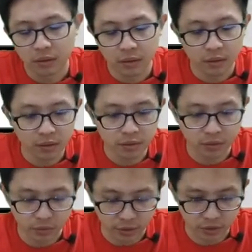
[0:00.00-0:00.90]
Here's the
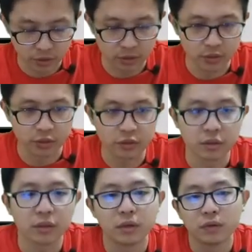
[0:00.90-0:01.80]
questions
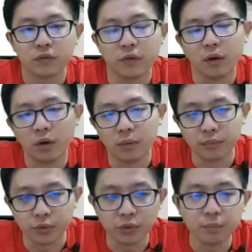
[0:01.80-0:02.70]
from
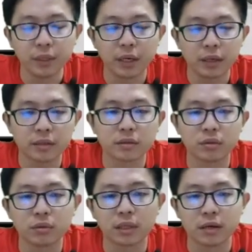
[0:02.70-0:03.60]
UPS
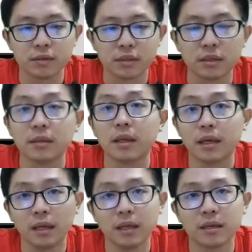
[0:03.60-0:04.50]
2008
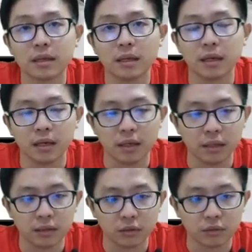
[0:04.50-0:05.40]

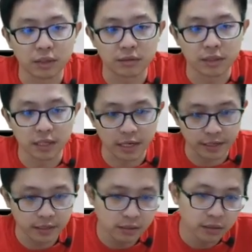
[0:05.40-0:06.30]
and
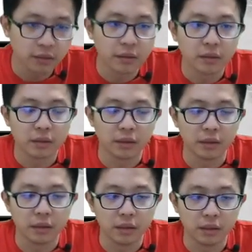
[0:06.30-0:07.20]
2009.
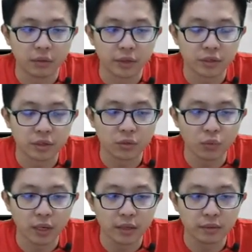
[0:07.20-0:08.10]
Uh, question
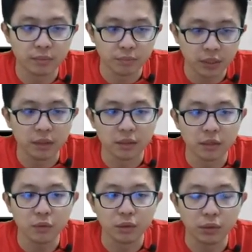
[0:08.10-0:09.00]
1b,
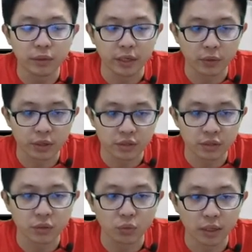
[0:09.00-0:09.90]
yeah? we look at
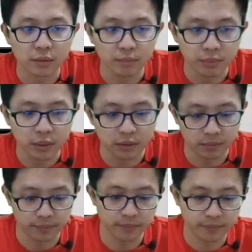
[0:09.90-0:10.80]
question 1b.
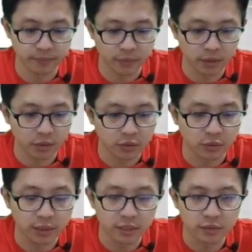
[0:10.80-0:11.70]
So
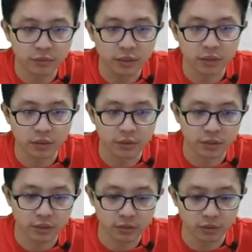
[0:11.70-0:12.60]
let's read the
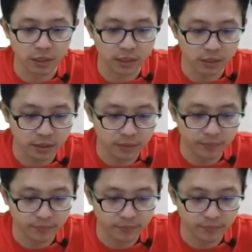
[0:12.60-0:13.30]
question together.